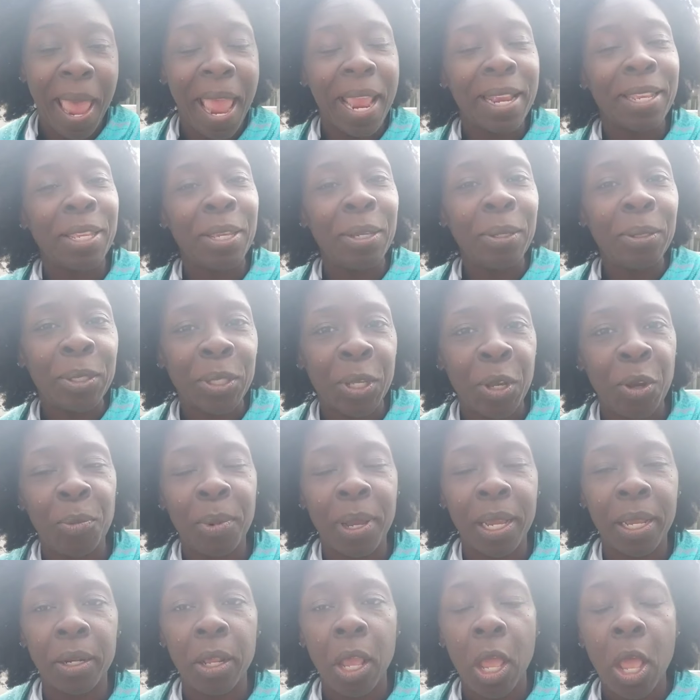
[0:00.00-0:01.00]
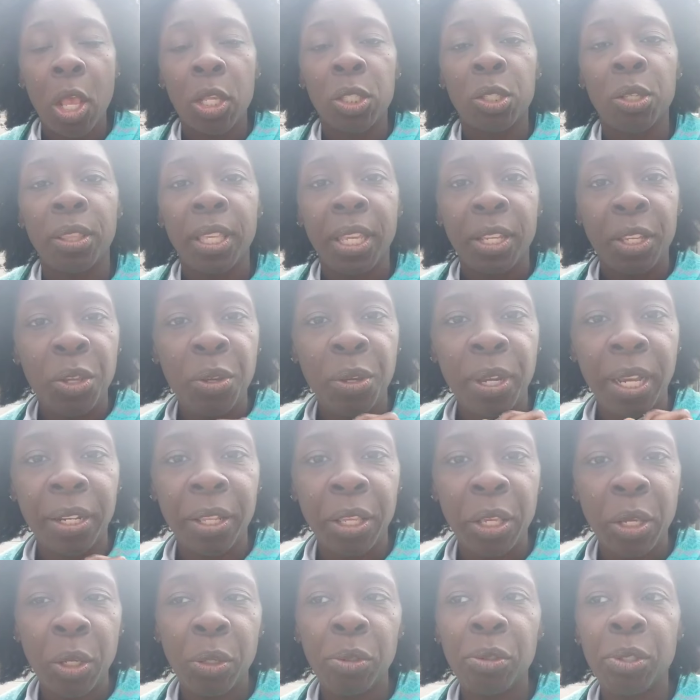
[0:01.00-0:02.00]
and YouTube it. So then you can
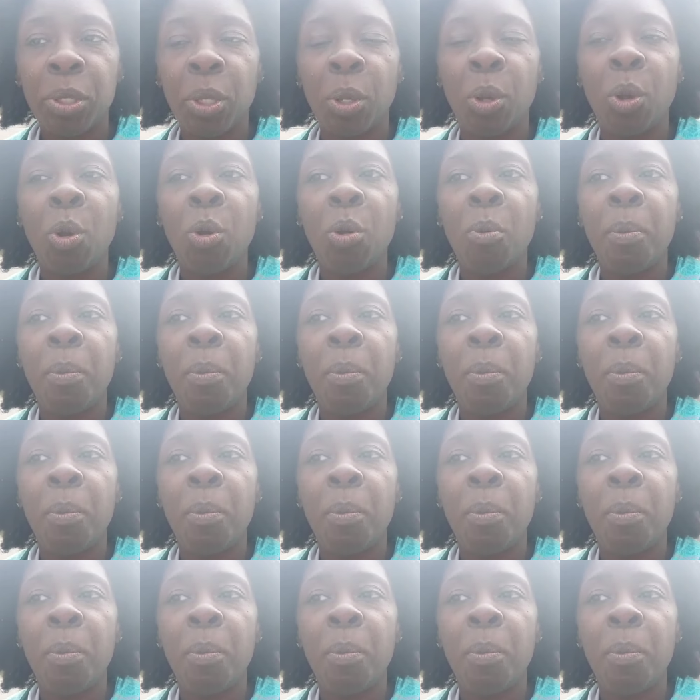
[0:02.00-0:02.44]
YouTube